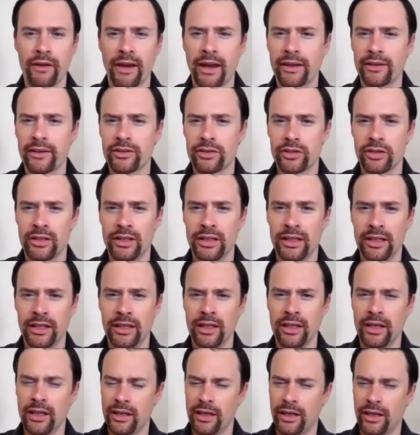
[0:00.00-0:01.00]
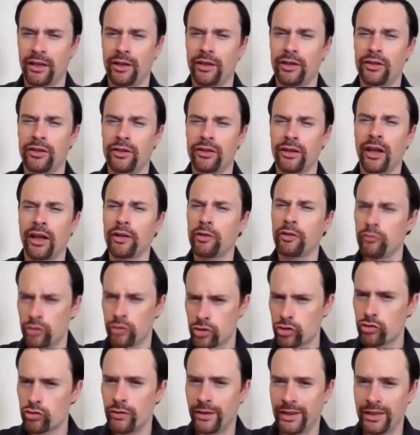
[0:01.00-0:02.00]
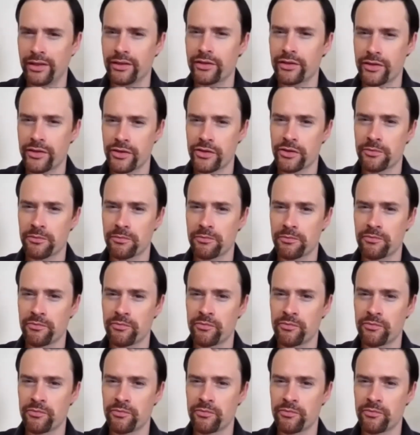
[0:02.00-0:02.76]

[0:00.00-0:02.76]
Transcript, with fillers: actually uh, like retreats.